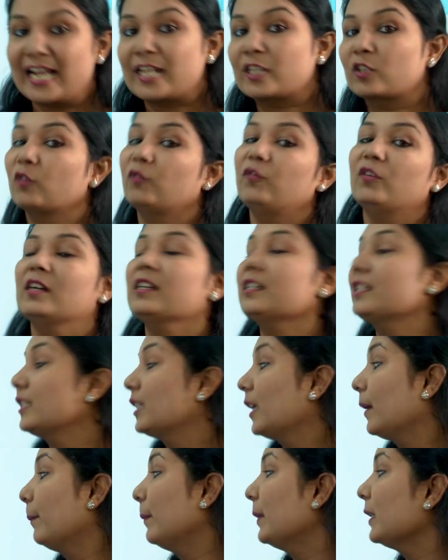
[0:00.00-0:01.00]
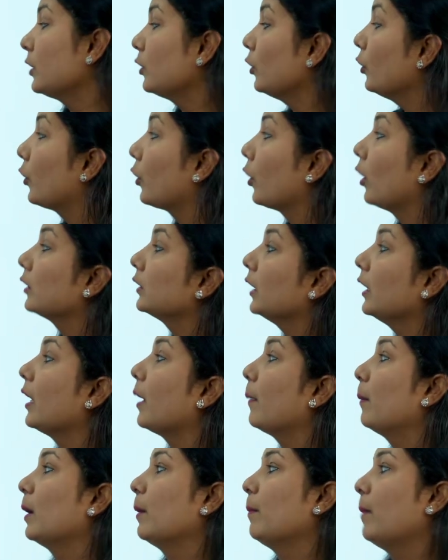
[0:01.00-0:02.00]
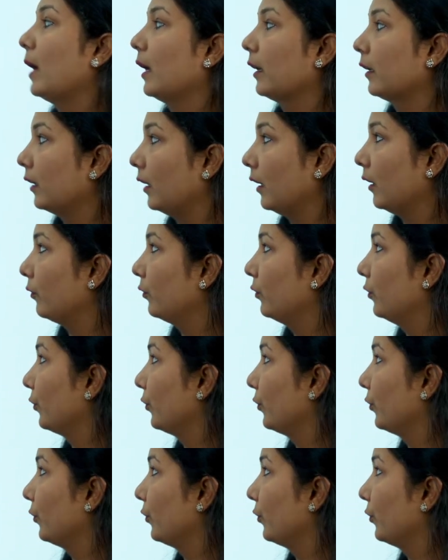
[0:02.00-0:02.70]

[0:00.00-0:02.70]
So first step is to draw the double bar graph,